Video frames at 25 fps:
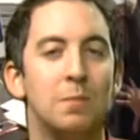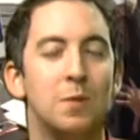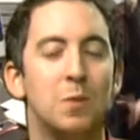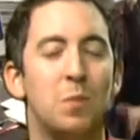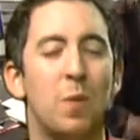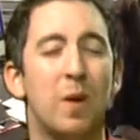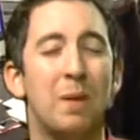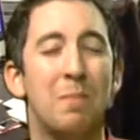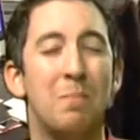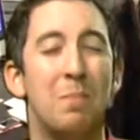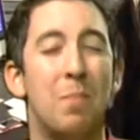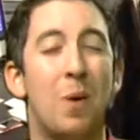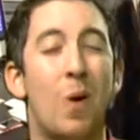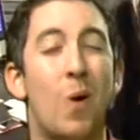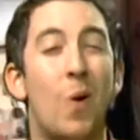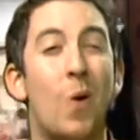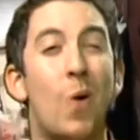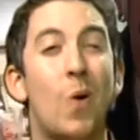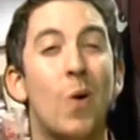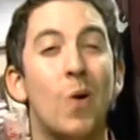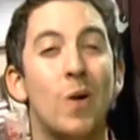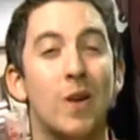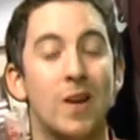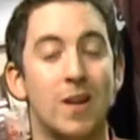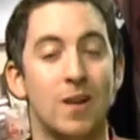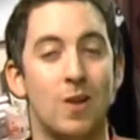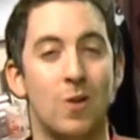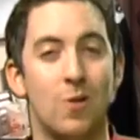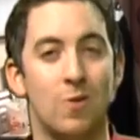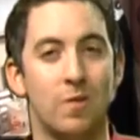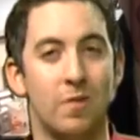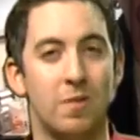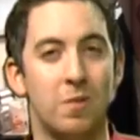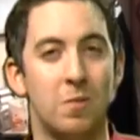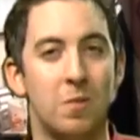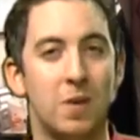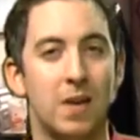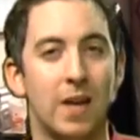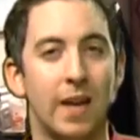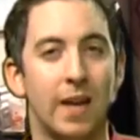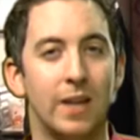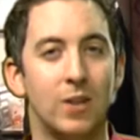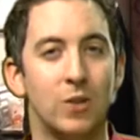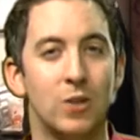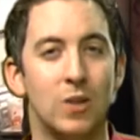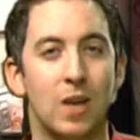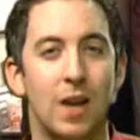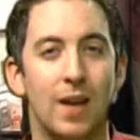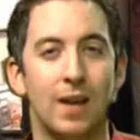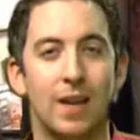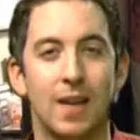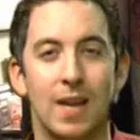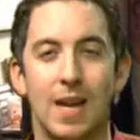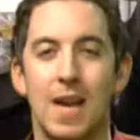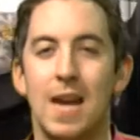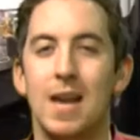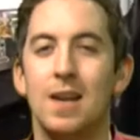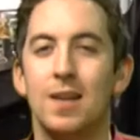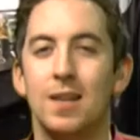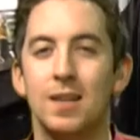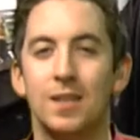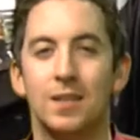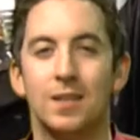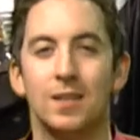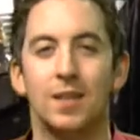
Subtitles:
by porn over the weekend. Just like an endless